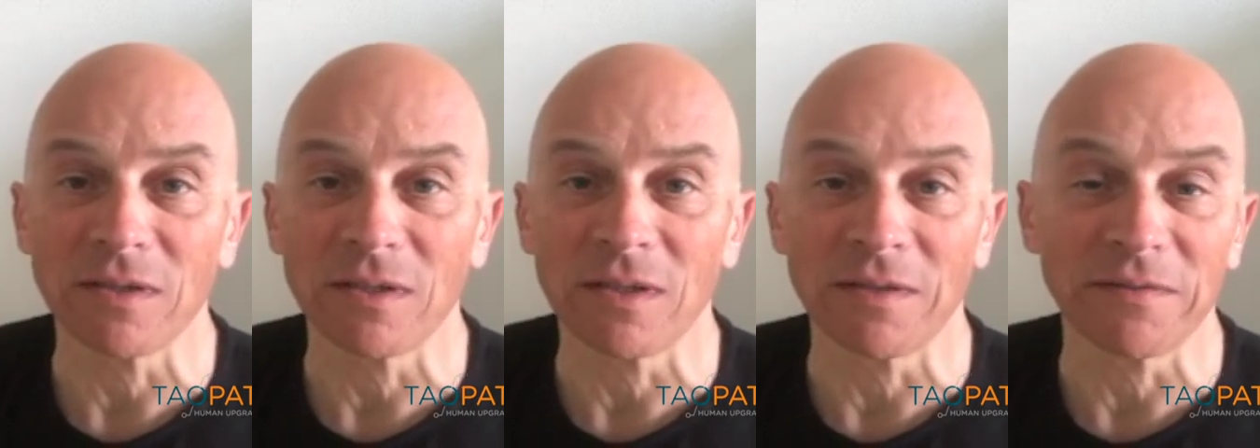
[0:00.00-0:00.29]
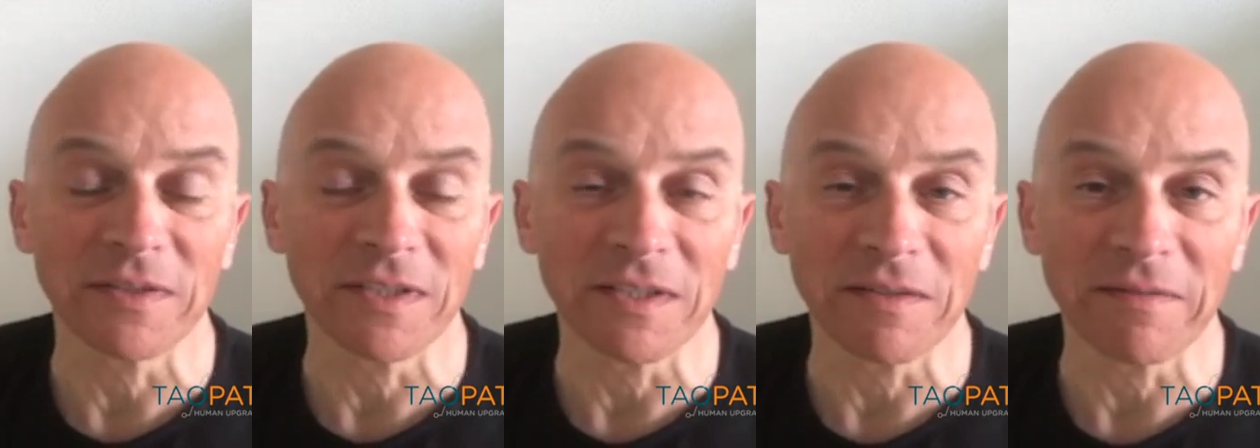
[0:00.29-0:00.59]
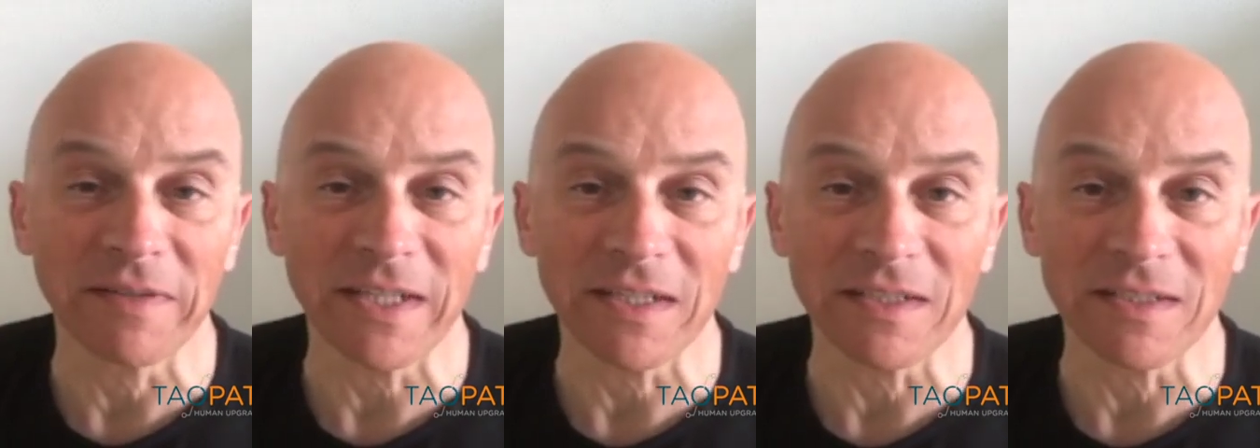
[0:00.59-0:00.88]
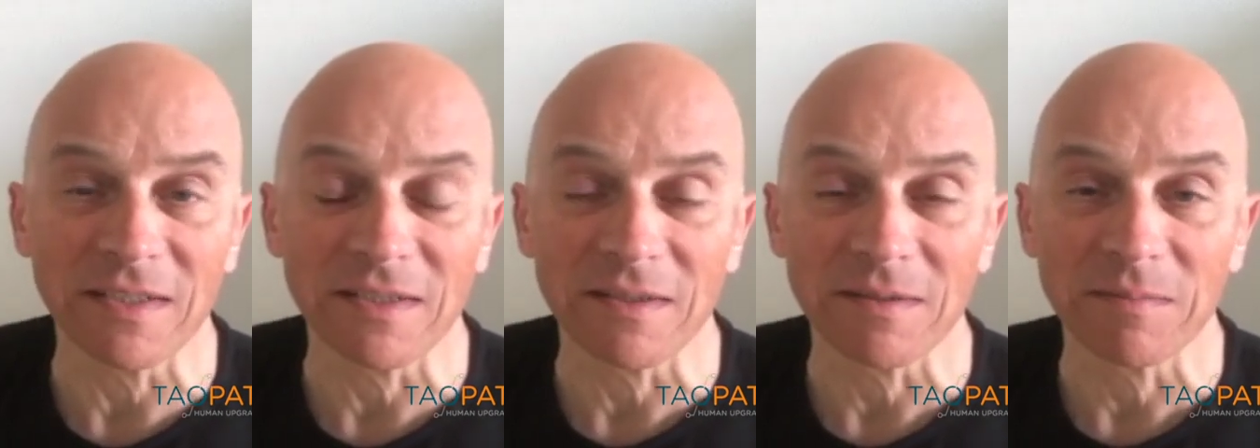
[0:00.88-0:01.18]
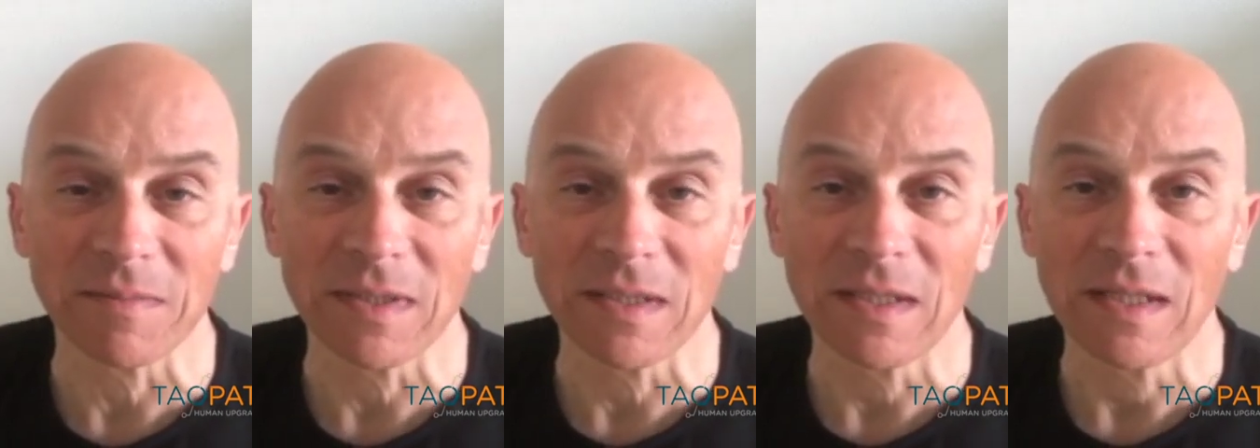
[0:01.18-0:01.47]
of the device.
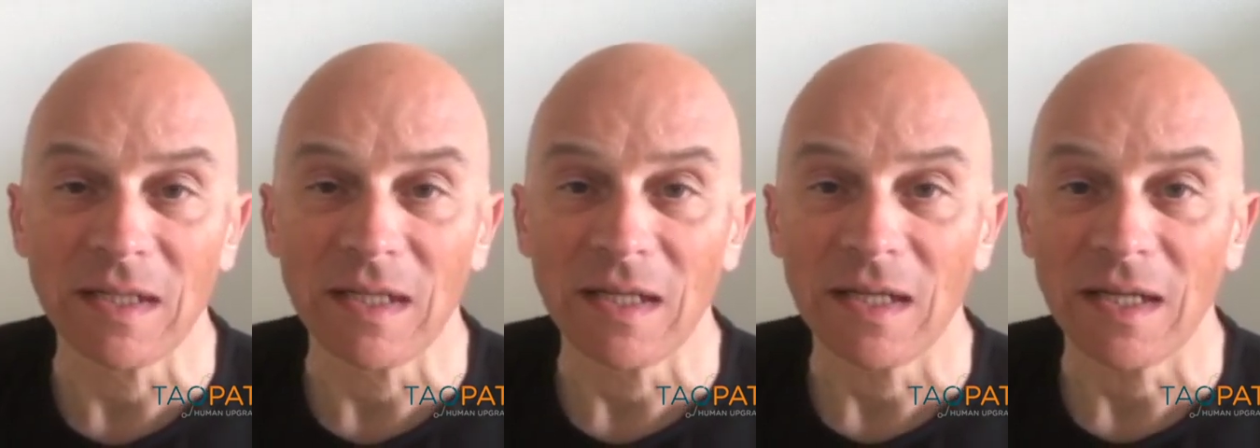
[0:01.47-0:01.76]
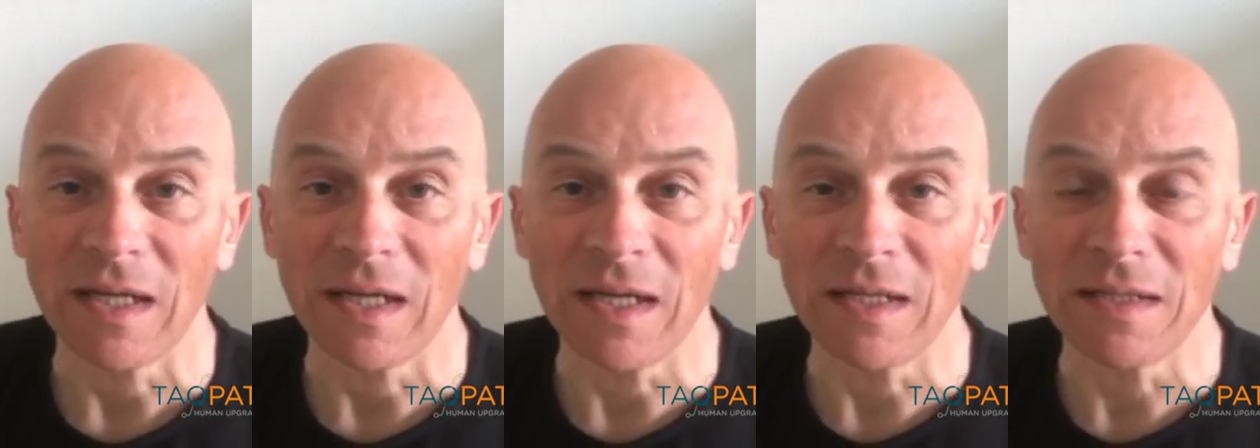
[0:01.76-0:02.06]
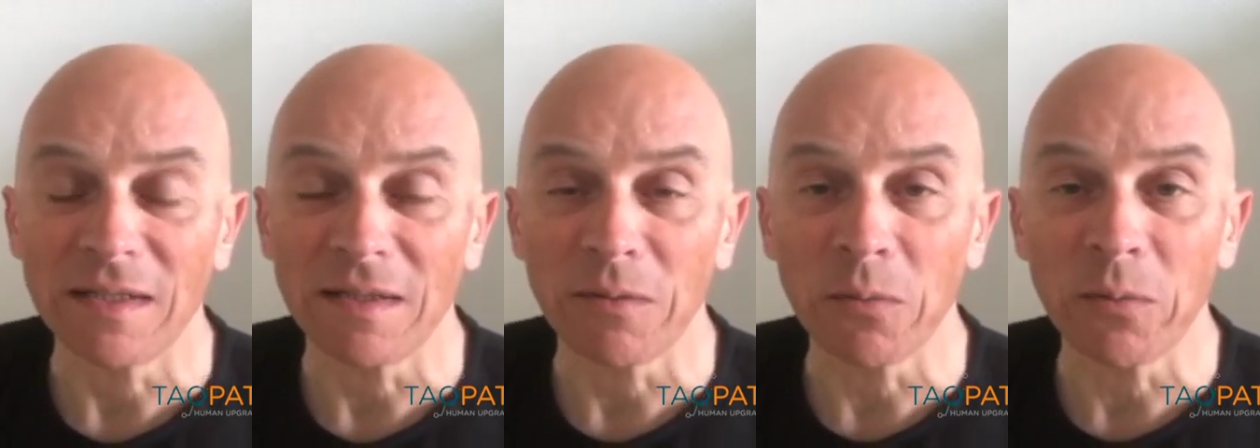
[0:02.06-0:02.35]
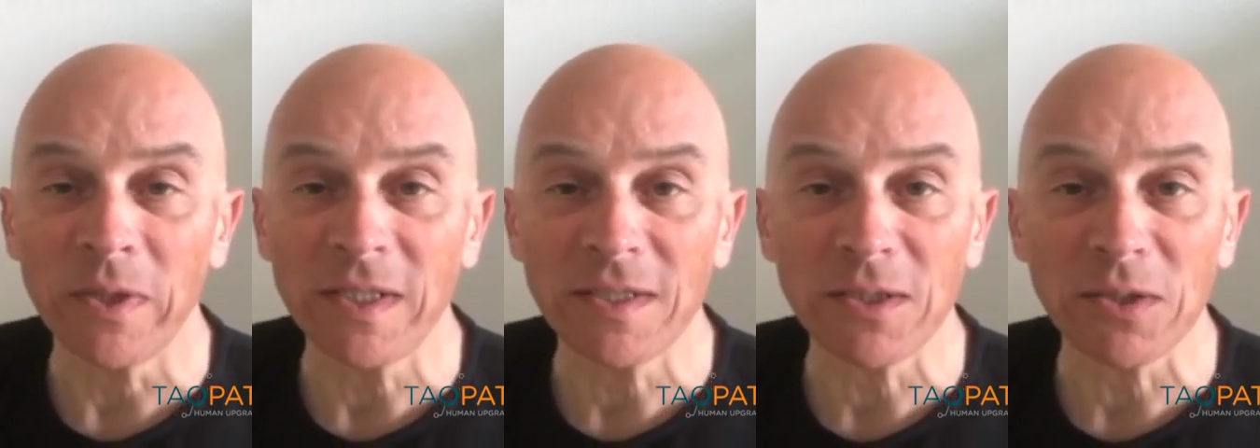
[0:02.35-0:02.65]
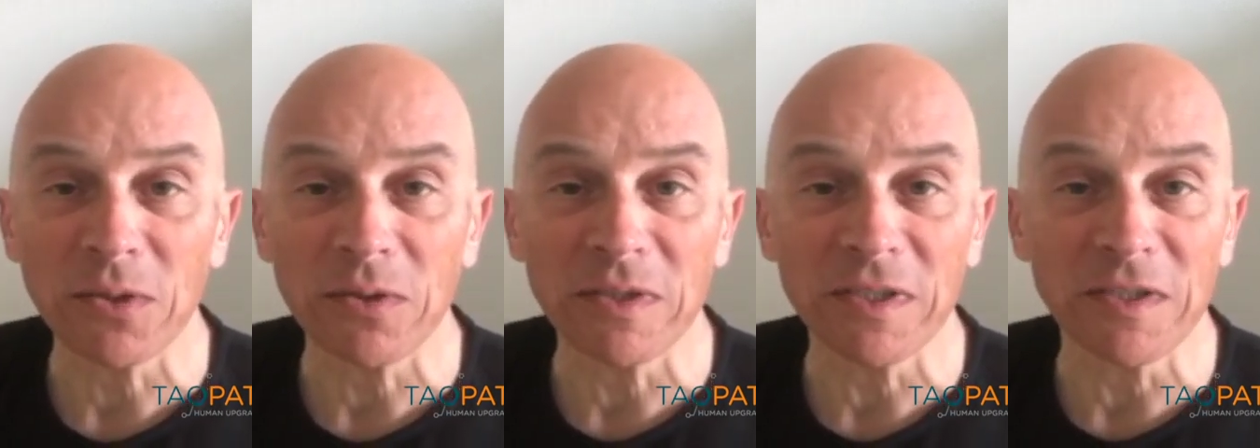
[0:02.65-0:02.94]
And we
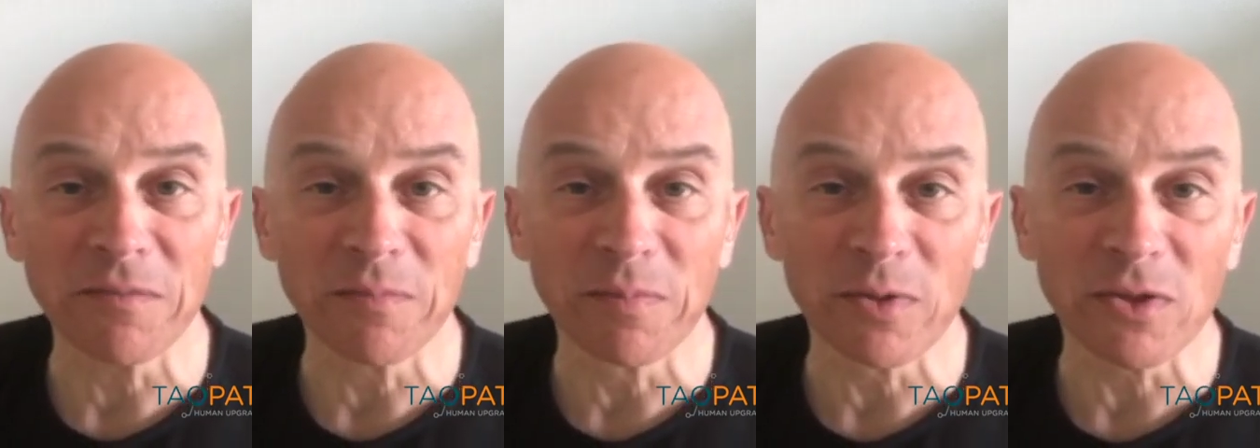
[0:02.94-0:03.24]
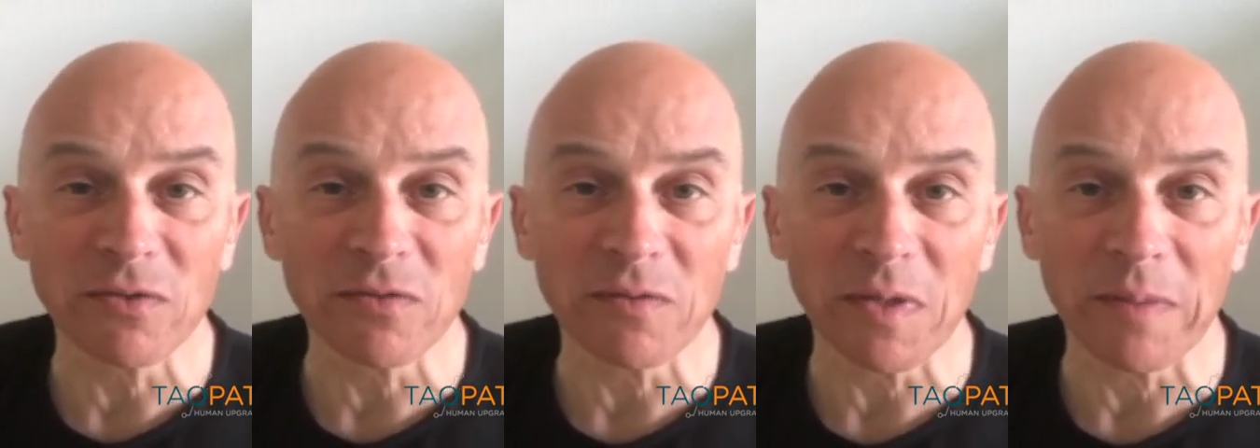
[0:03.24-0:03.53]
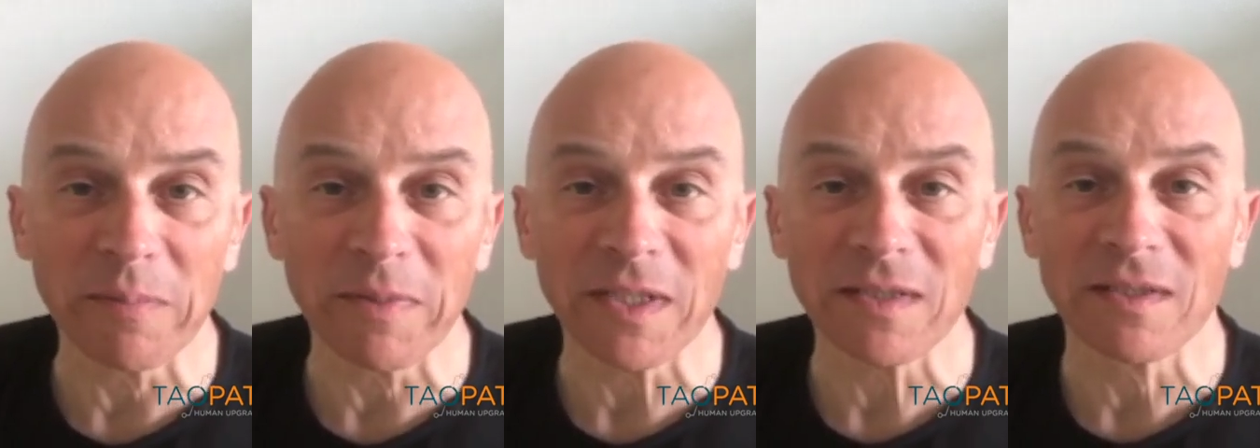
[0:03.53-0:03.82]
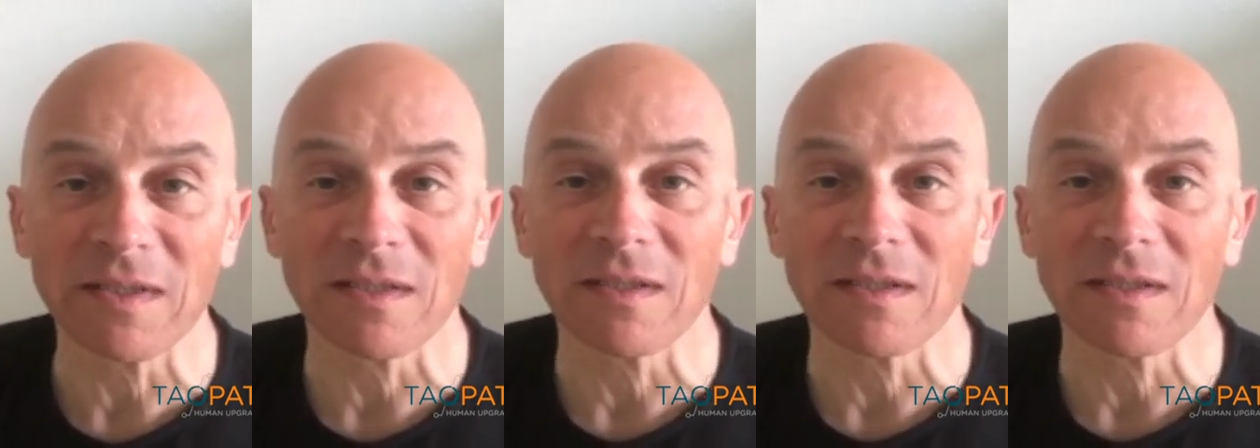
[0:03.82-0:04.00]
saw an improvement